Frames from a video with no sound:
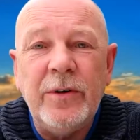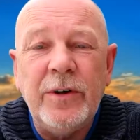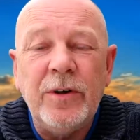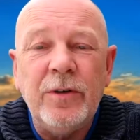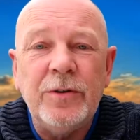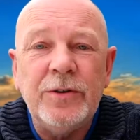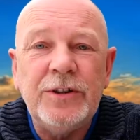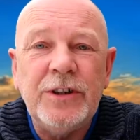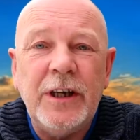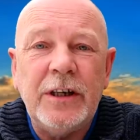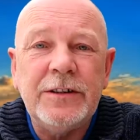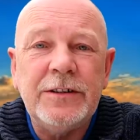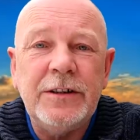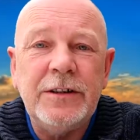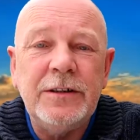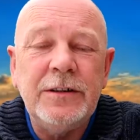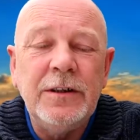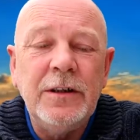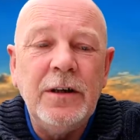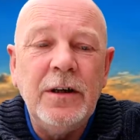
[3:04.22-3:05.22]
how I got
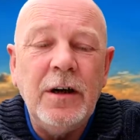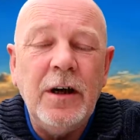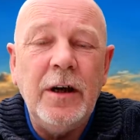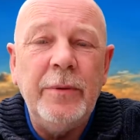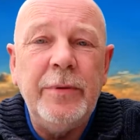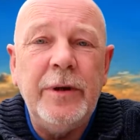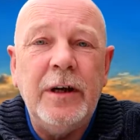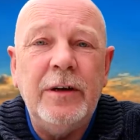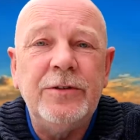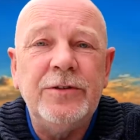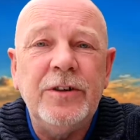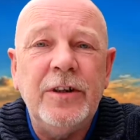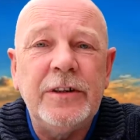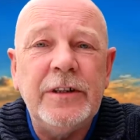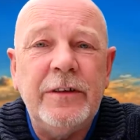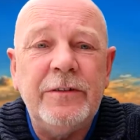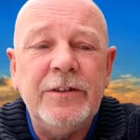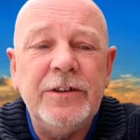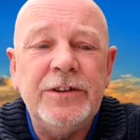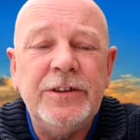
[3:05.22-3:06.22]
chatting. I'd be outside
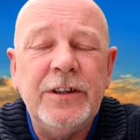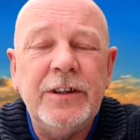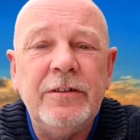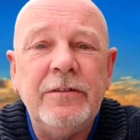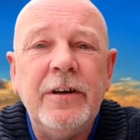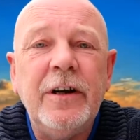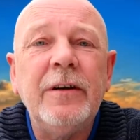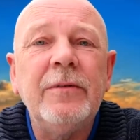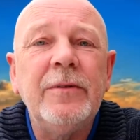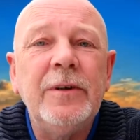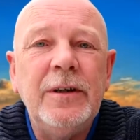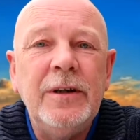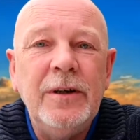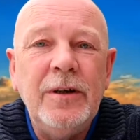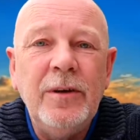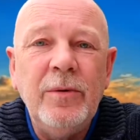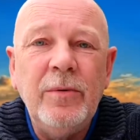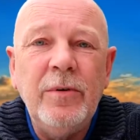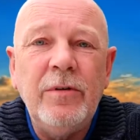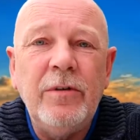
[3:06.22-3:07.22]
having a cigarette.
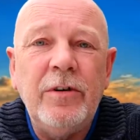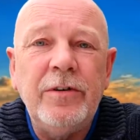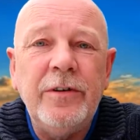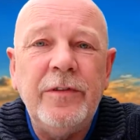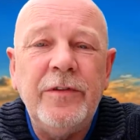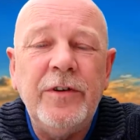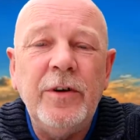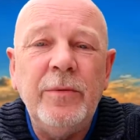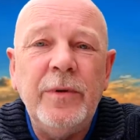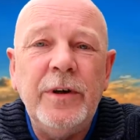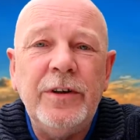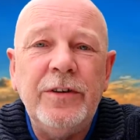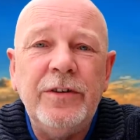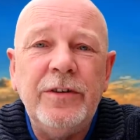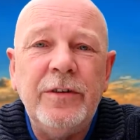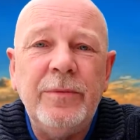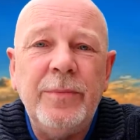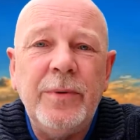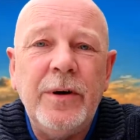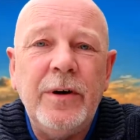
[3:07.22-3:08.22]
We were only a few
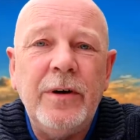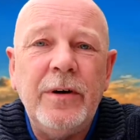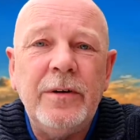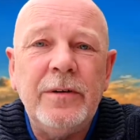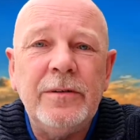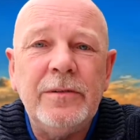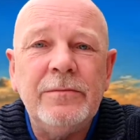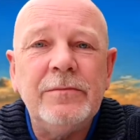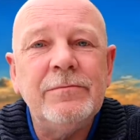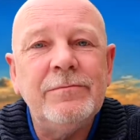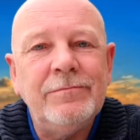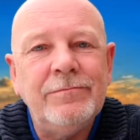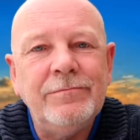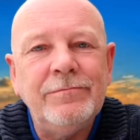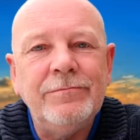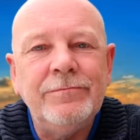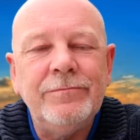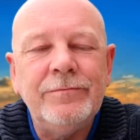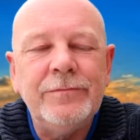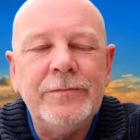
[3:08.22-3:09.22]
meters apart.
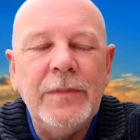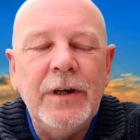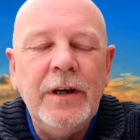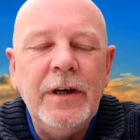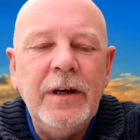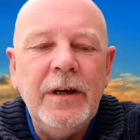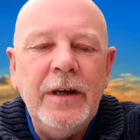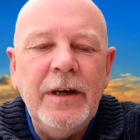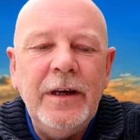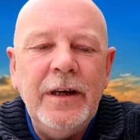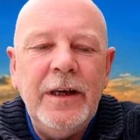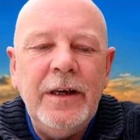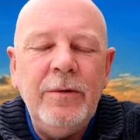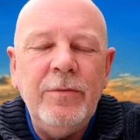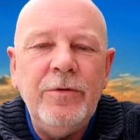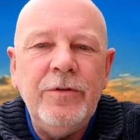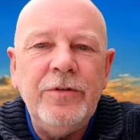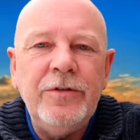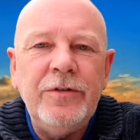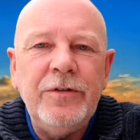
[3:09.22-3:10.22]
He
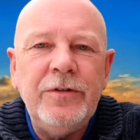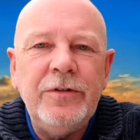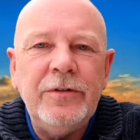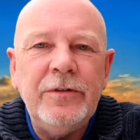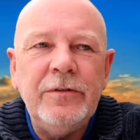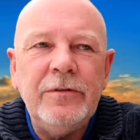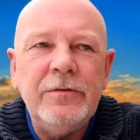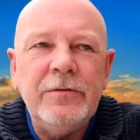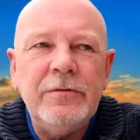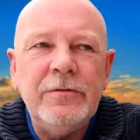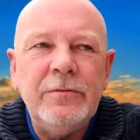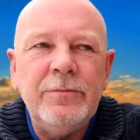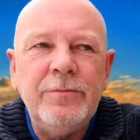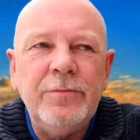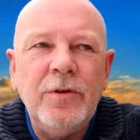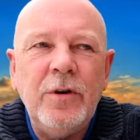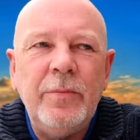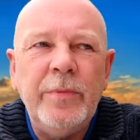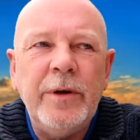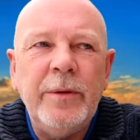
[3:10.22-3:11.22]
was
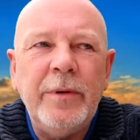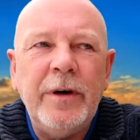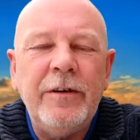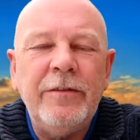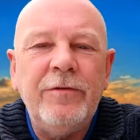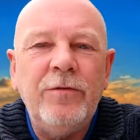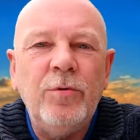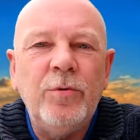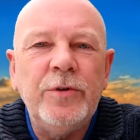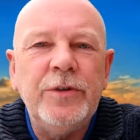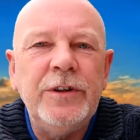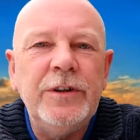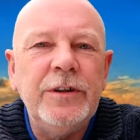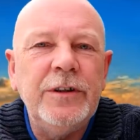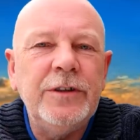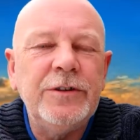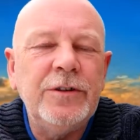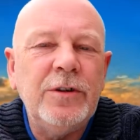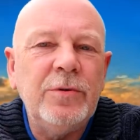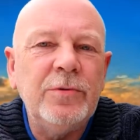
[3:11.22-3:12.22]
probably about 40
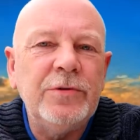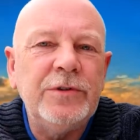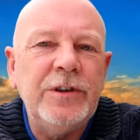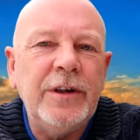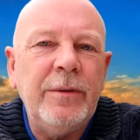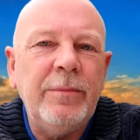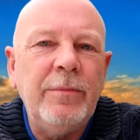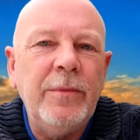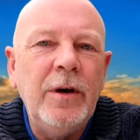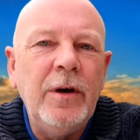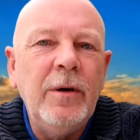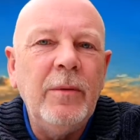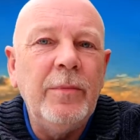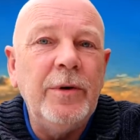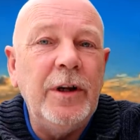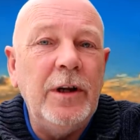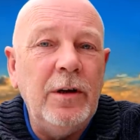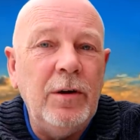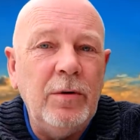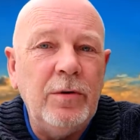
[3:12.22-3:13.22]
years old, Tim,
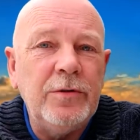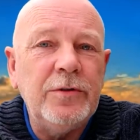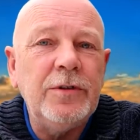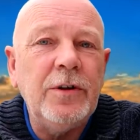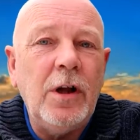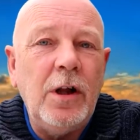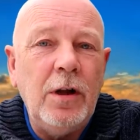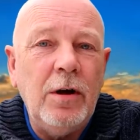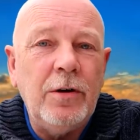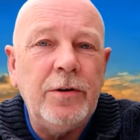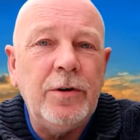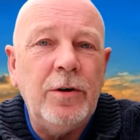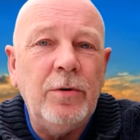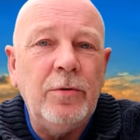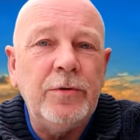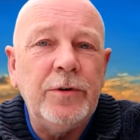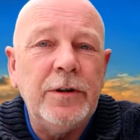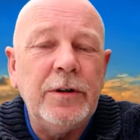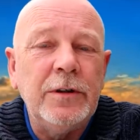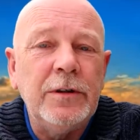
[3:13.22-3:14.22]
but he looked a lot
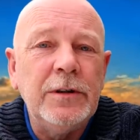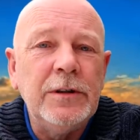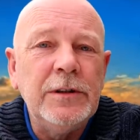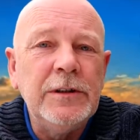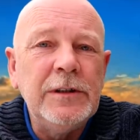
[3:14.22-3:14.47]
older.